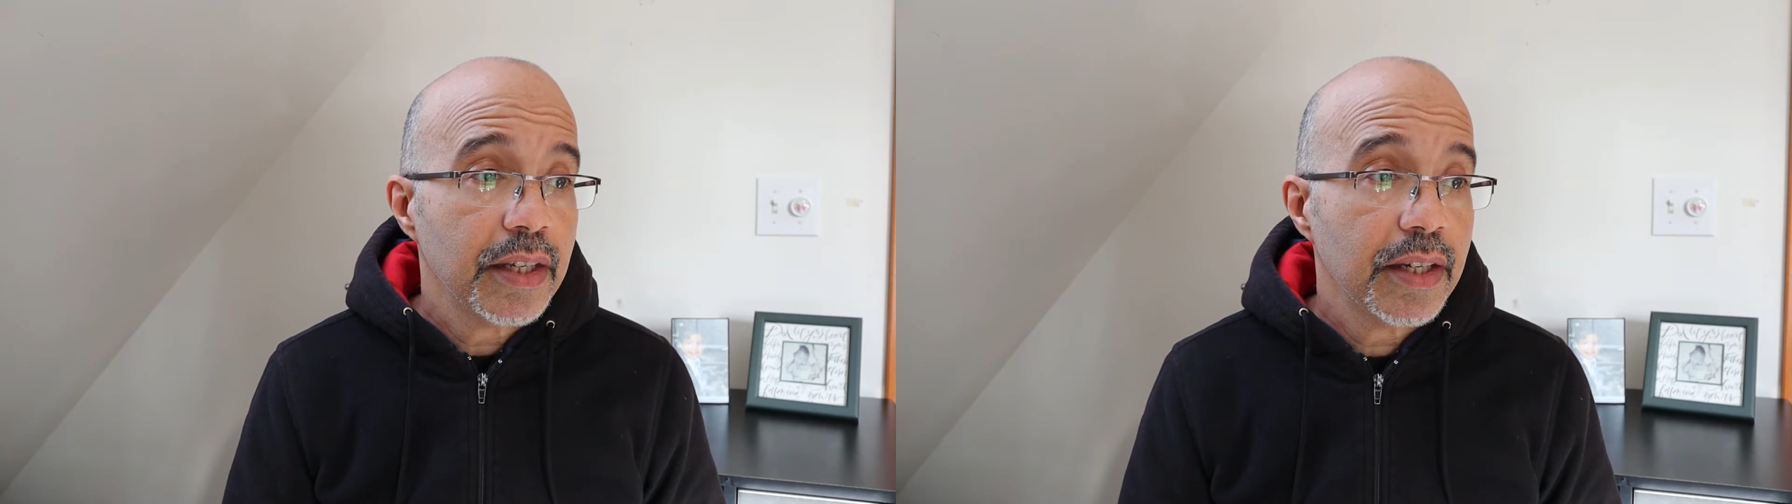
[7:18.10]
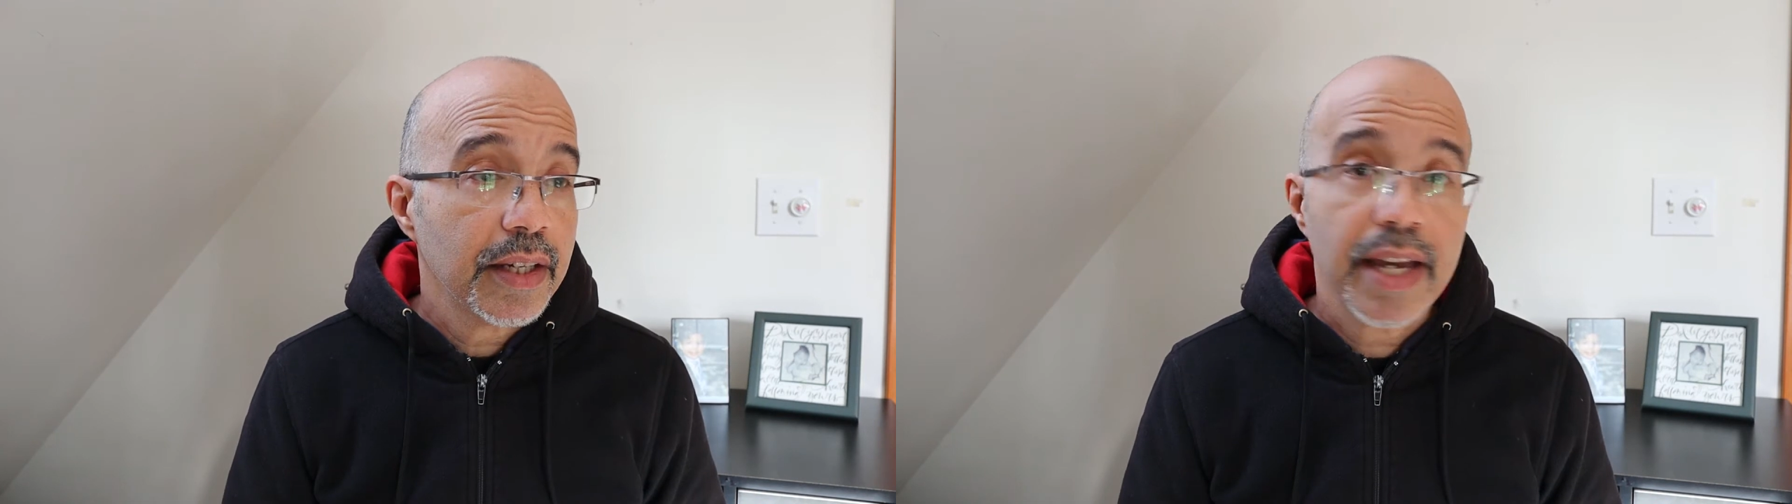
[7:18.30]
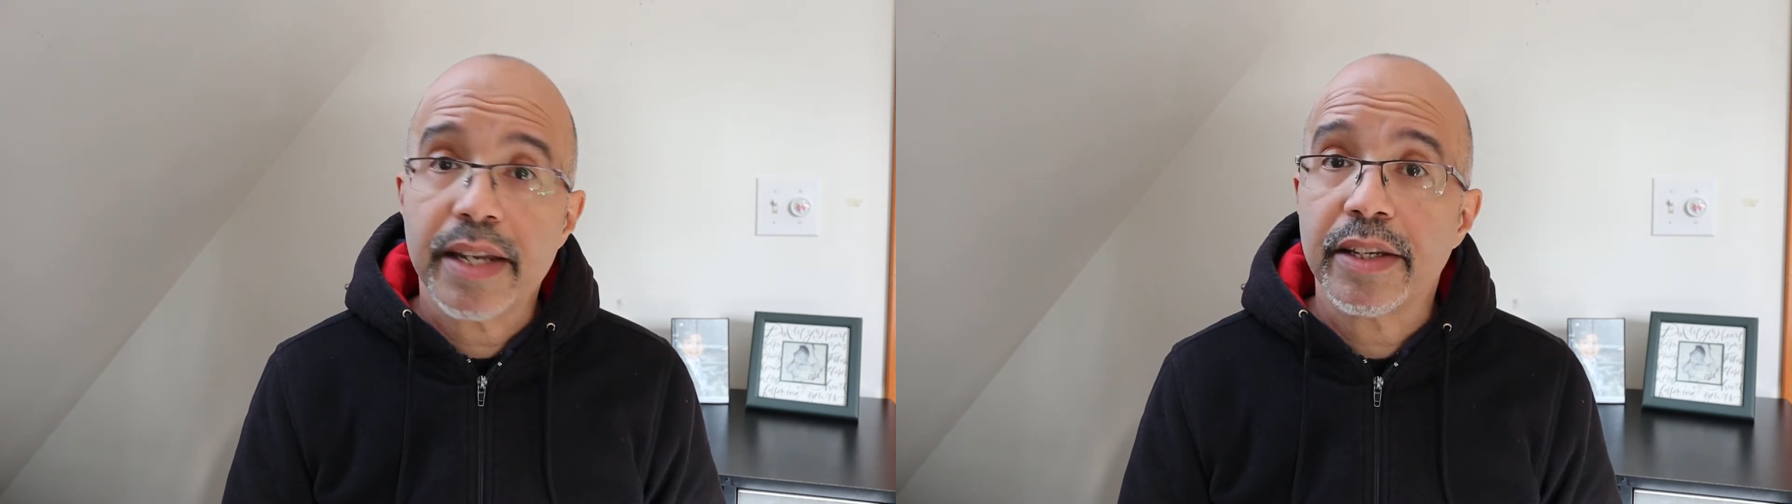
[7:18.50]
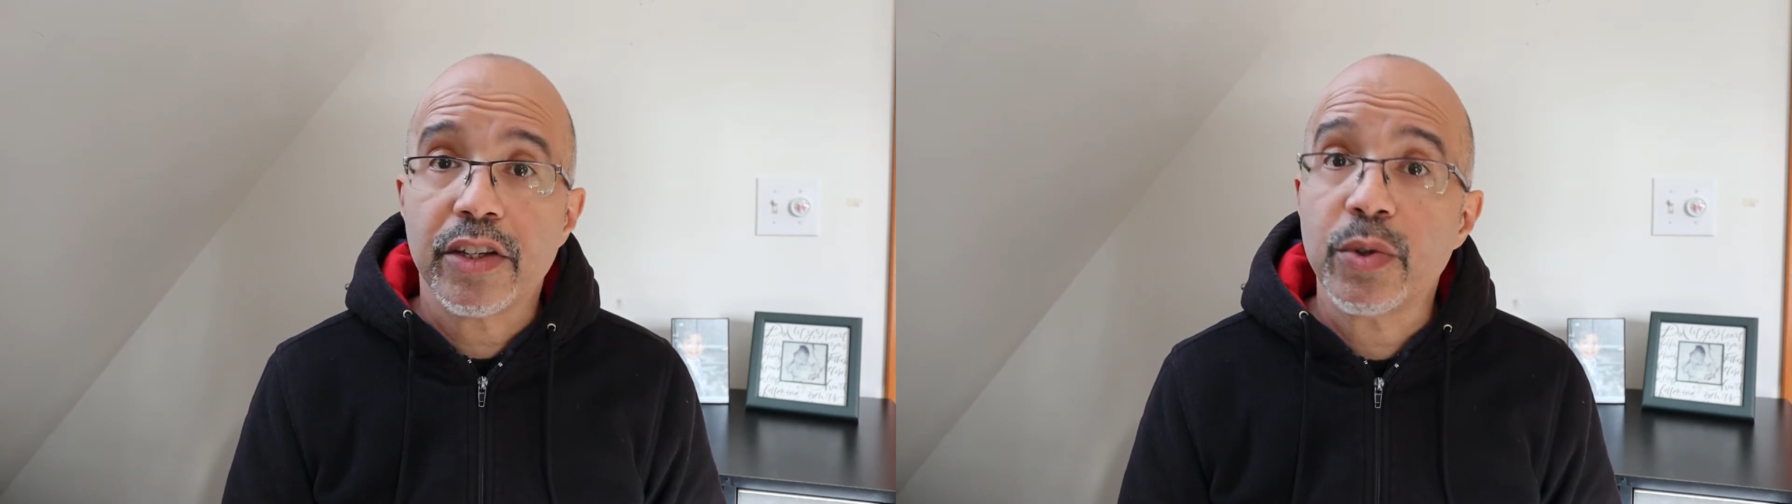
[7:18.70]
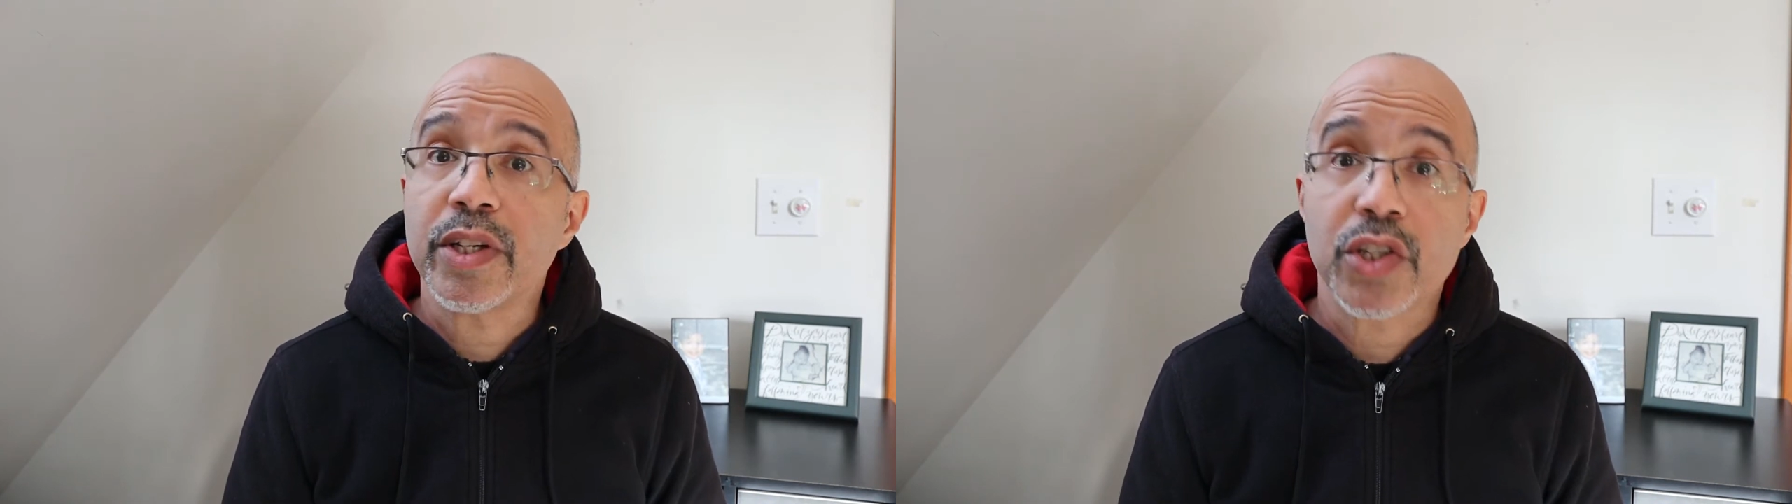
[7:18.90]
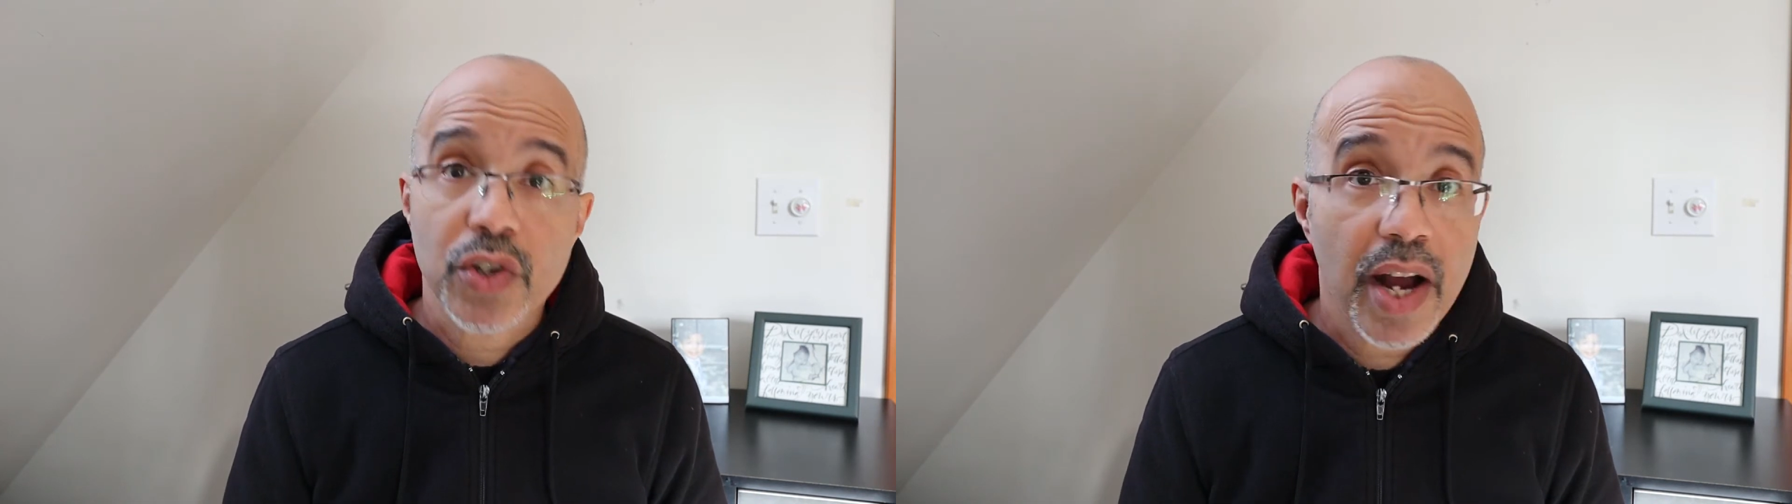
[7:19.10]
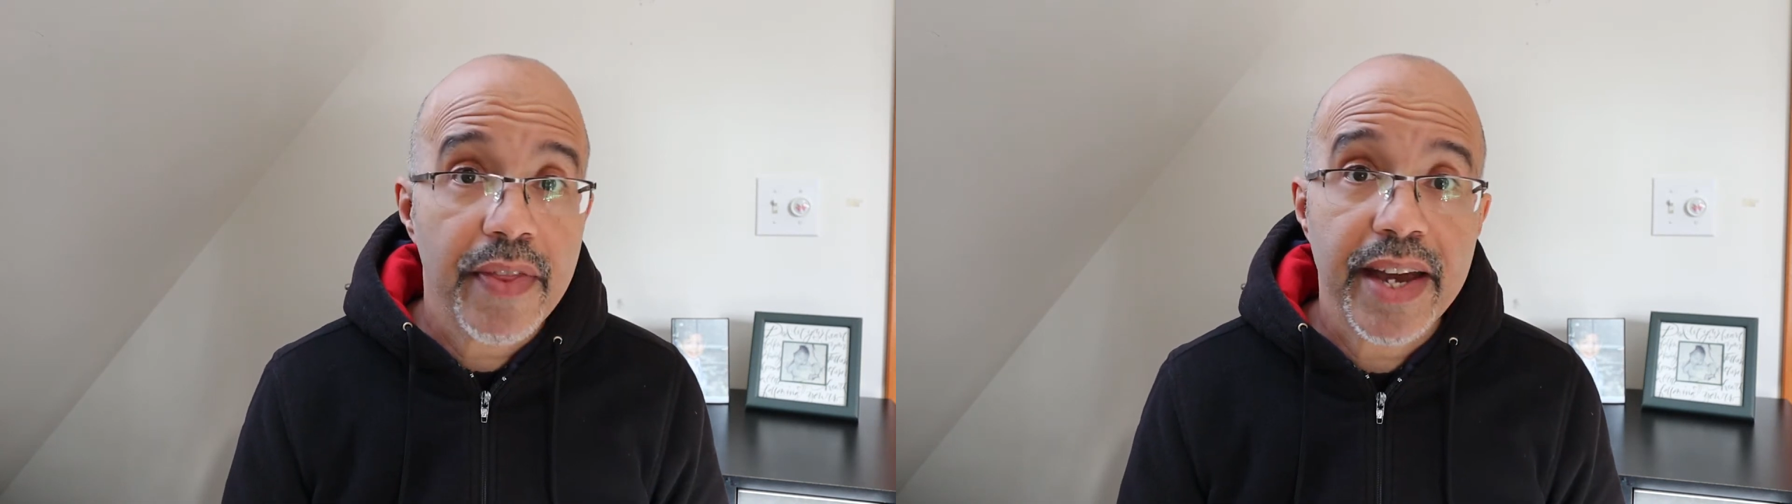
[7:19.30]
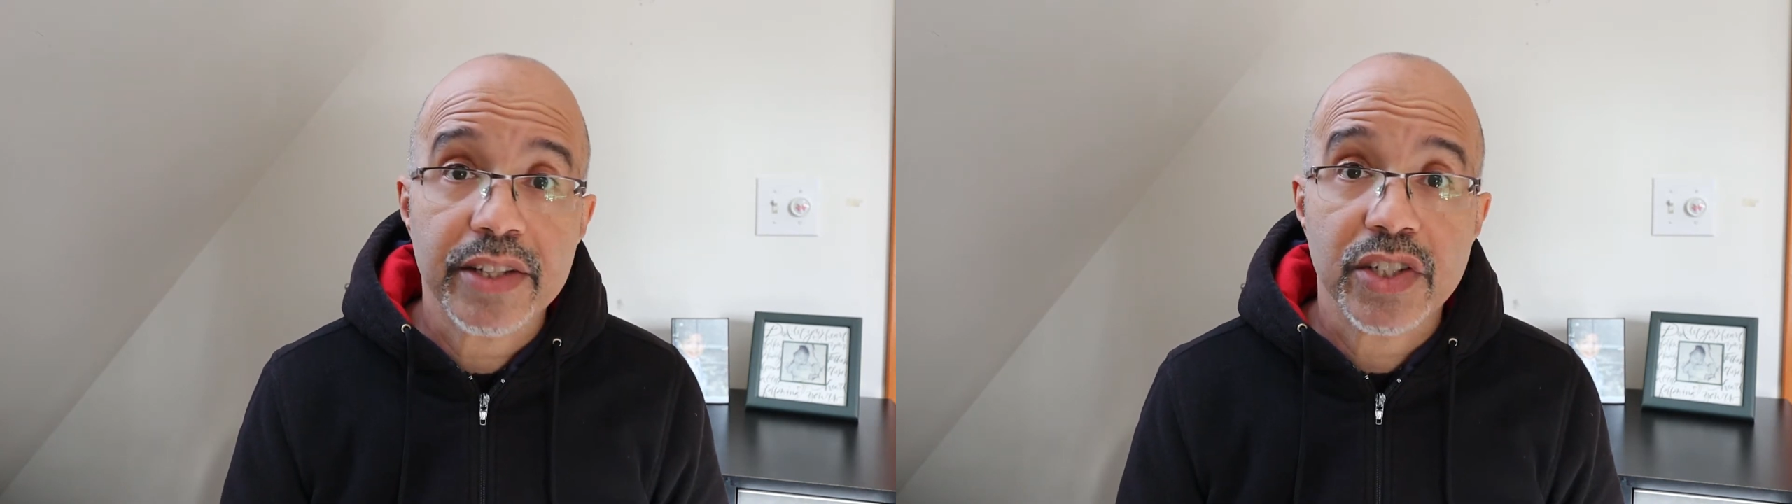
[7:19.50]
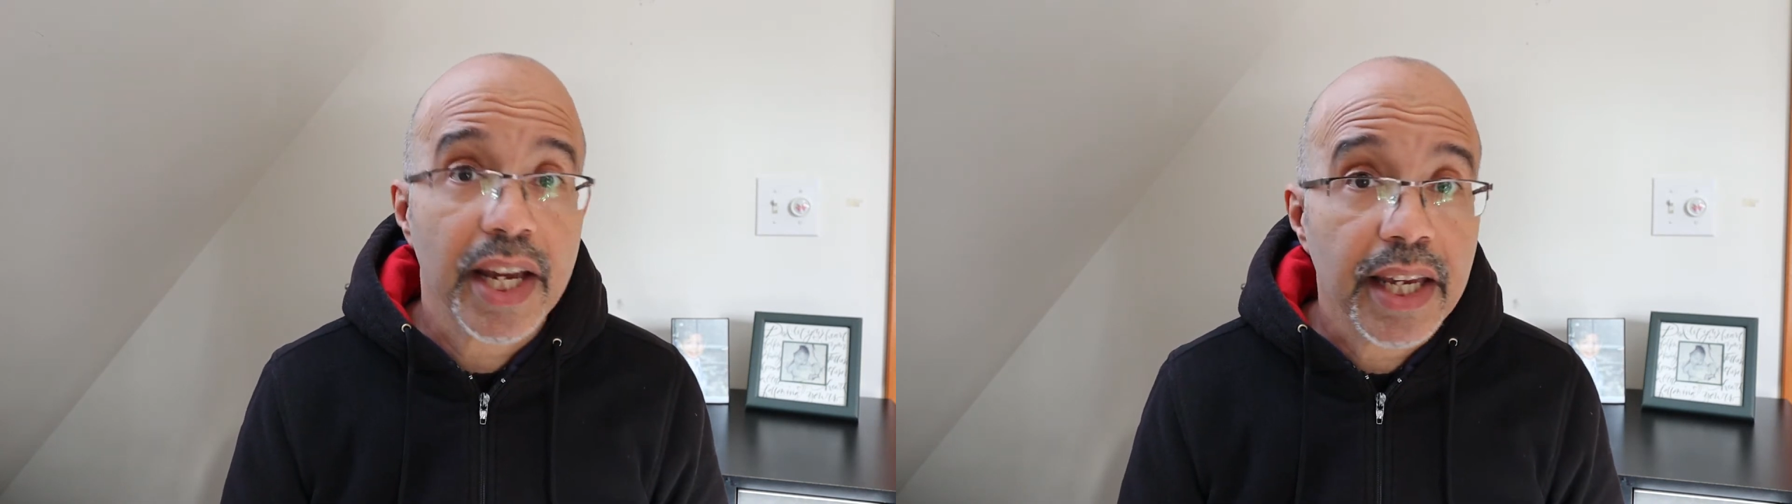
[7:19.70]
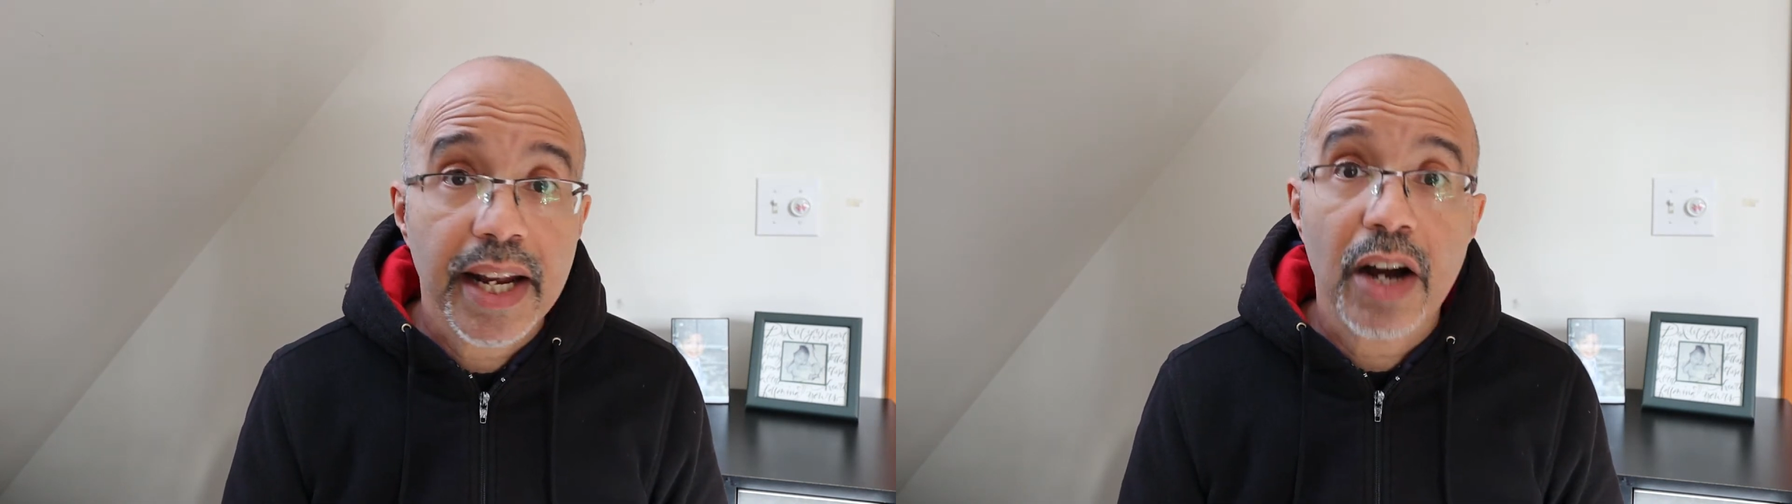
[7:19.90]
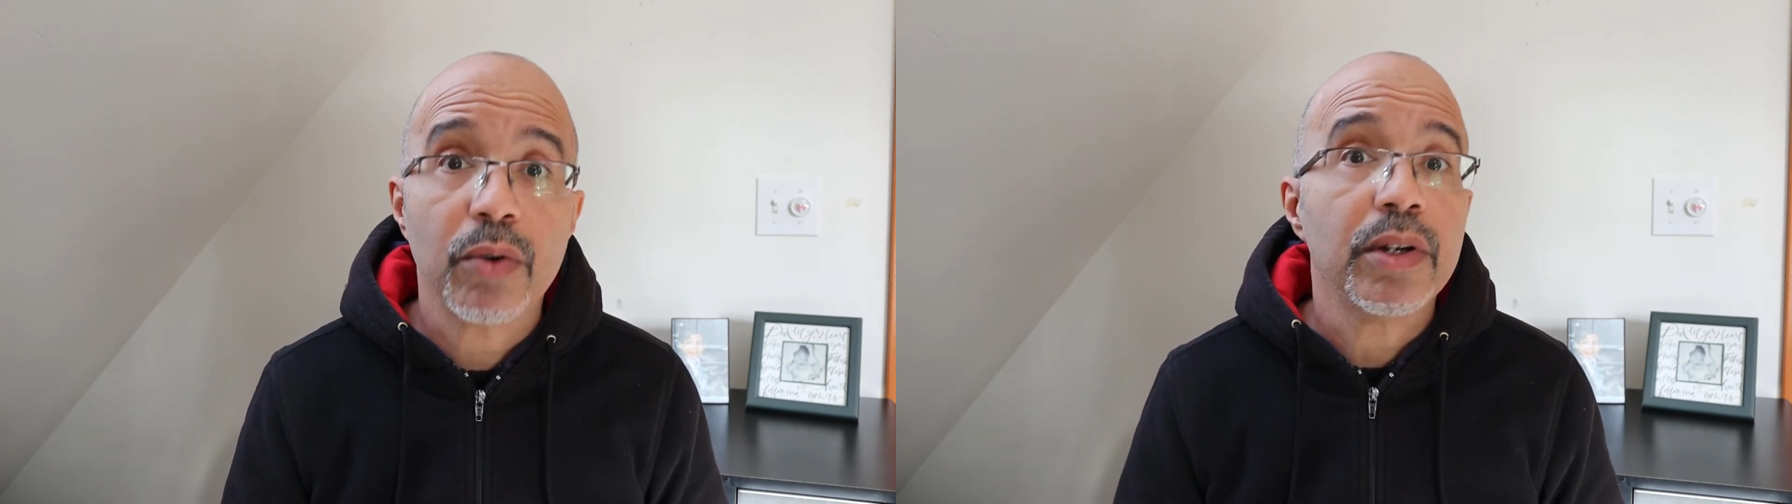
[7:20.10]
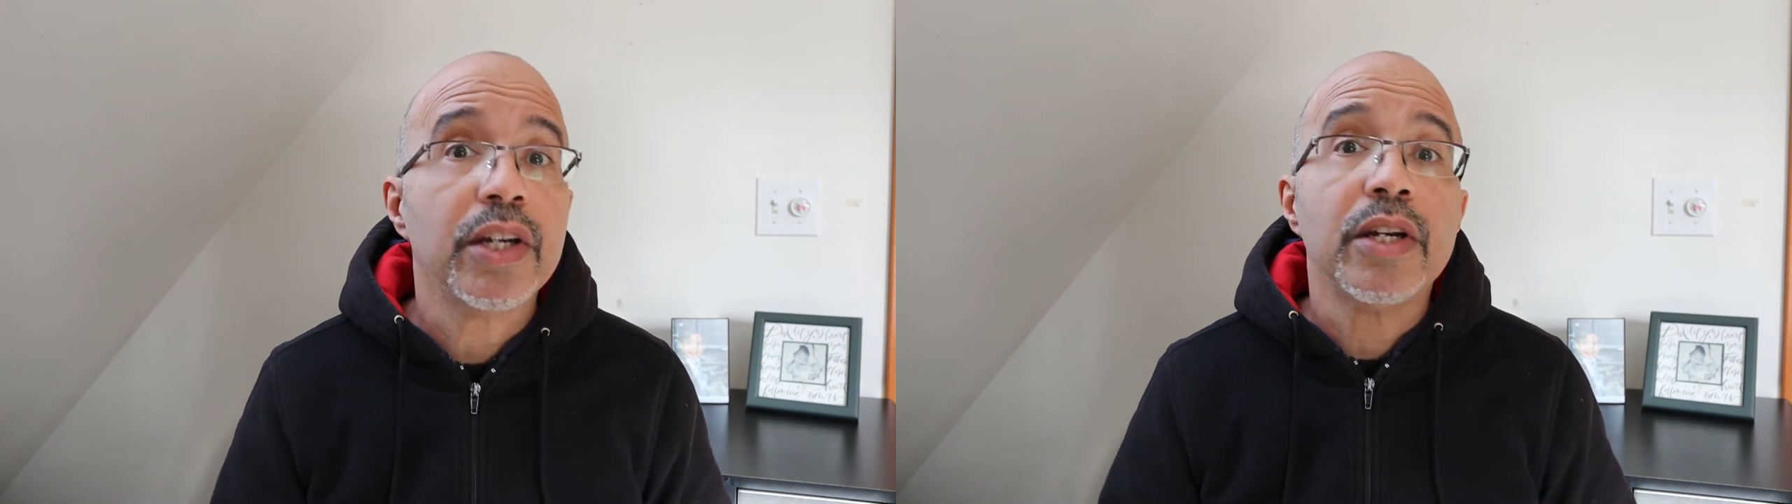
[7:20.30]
Again, you can try that, check it out.